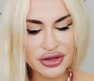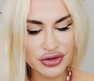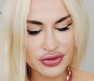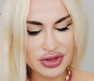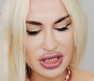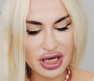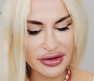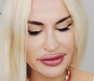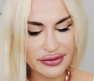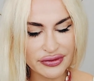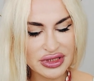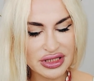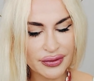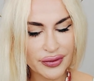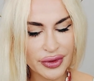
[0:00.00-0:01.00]
You saw through
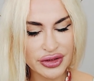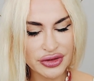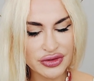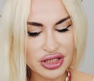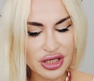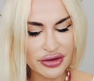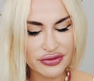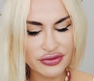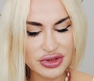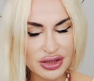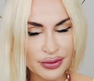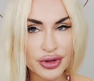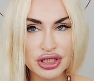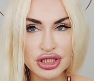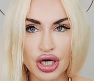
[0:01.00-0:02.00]
someone. You saw through
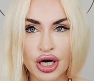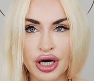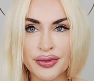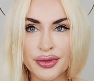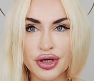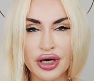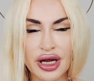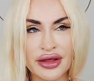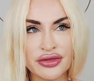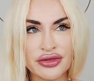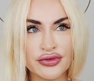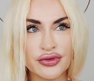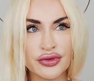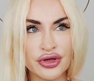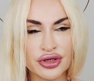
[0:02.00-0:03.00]
someone's armor and
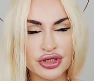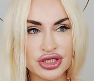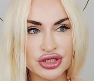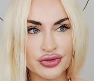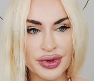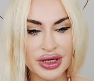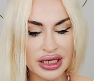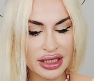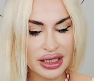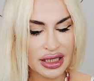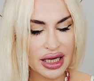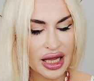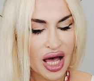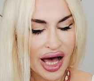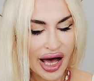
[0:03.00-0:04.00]
through their
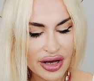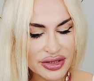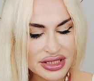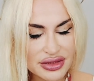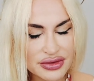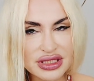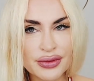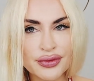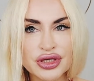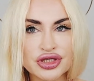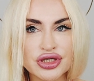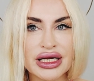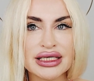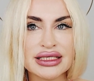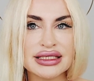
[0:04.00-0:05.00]
stupidity. Also, someone
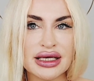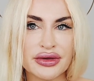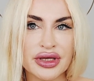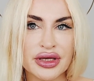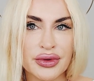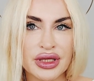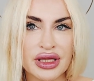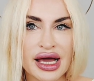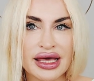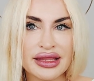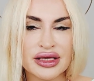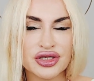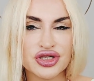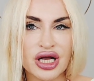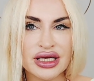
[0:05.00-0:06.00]
tried to sell you a lie.
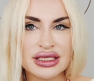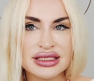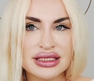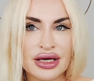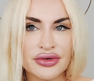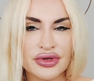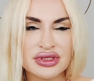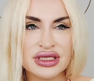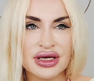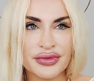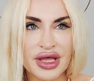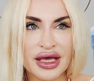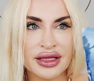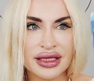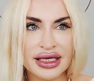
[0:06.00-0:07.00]
They tried to sell you
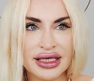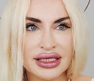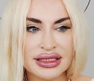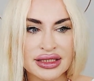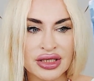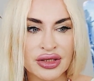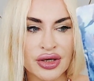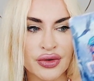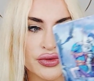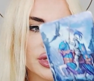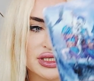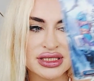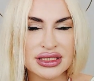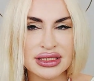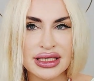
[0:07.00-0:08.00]
something. Like, you know,
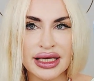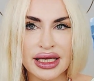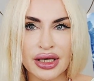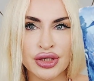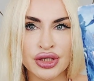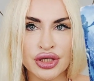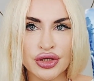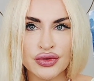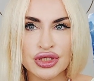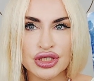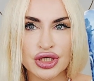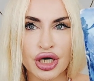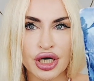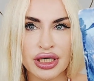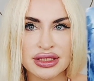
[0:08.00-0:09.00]
this is like a used
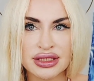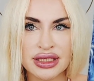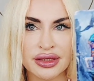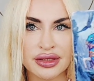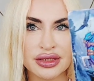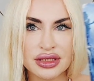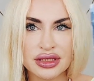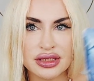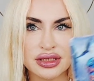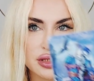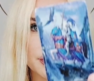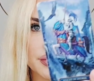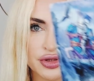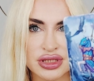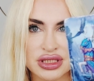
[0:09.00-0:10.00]
car sales
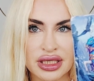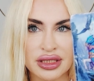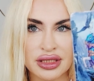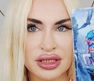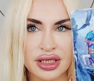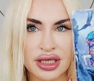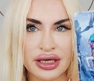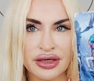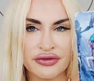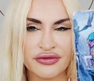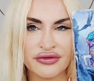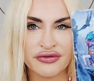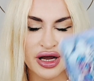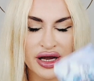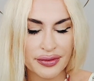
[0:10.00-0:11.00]
person kind of a
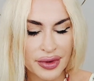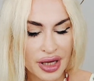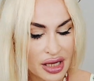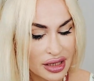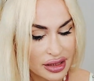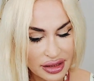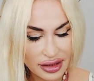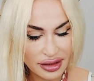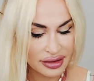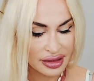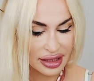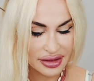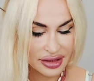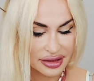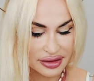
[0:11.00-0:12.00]
vibe. And
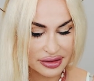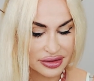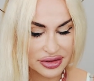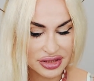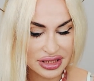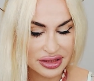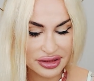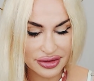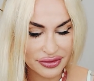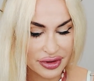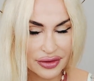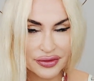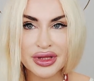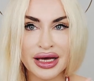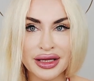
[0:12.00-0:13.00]
not that there's anything
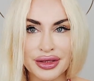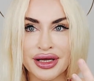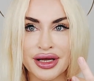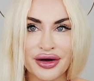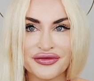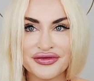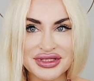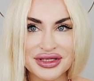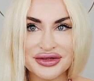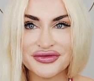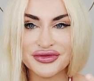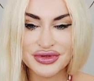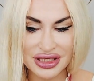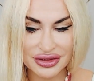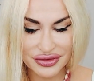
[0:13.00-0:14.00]
wrong with that. Like, obviously, if
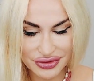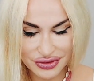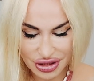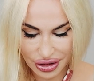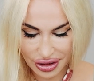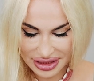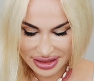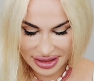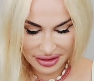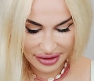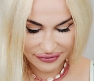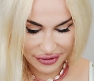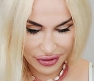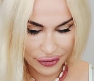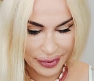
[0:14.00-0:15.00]
you sell used cars, I
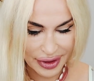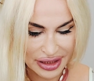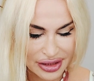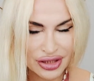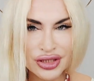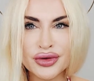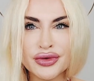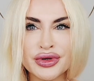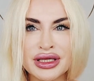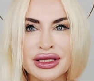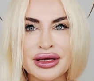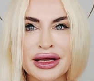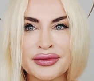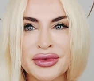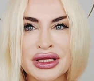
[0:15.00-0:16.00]
love you. But you know what
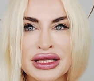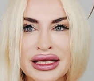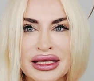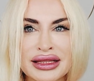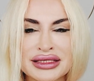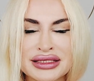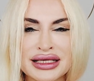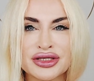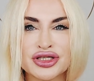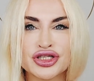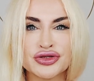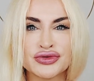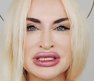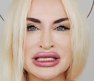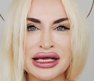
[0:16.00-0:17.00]
I mean? Like, that
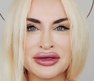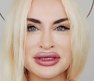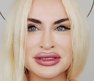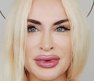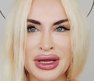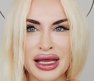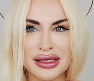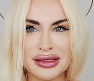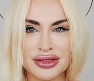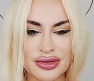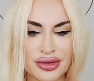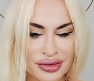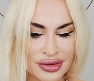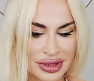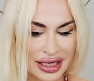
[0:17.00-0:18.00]
shoe salesman,
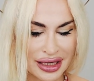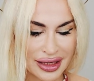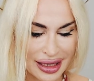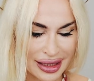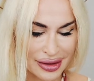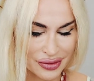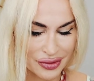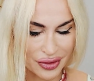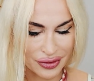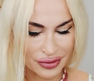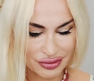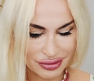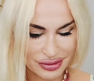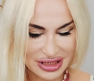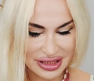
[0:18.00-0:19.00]
or like, I don't know,
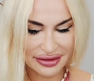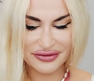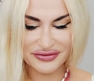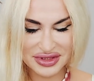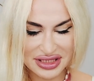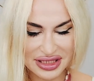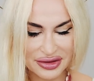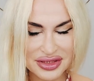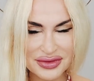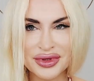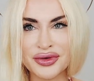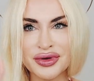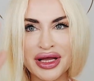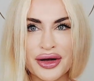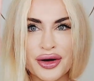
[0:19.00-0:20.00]
death of a
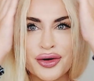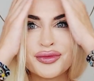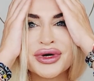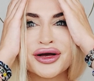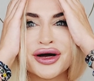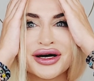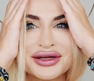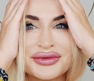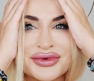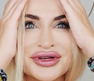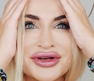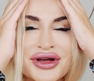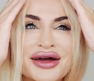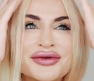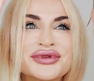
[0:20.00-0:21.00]
salesman. Okay. Oh, my God.
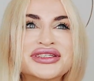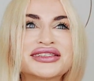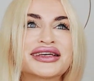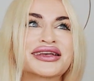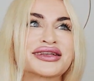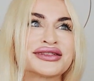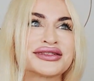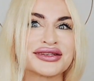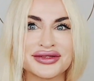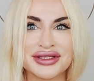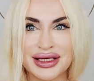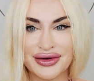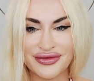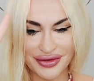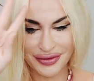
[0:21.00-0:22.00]
I'm just like
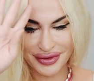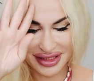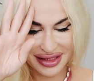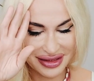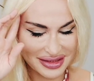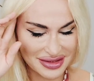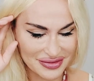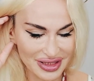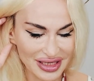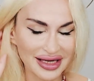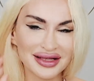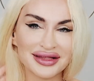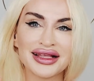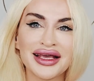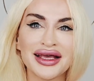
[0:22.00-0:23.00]
insulting everyone in this
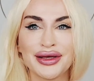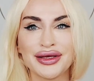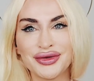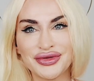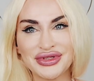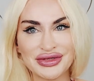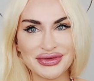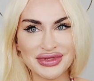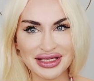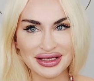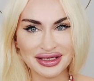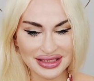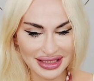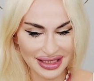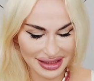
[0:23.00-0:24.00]
reading. YouTube is
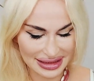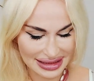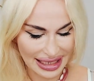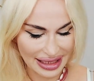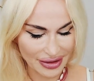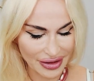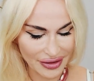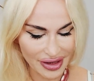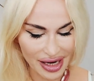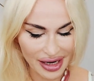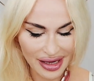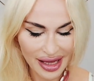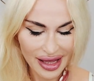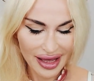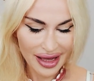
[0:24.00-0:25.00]
going to take it down. Okay.
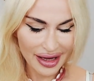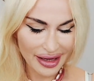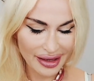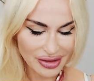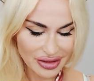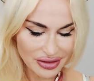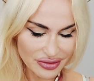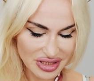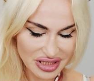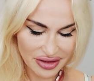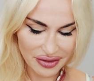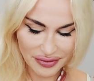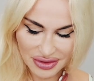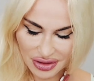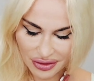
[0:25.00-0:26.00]

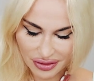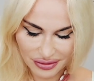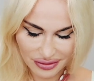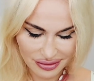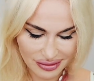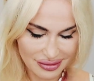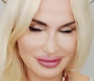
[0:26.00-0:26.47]
YouTube, don't.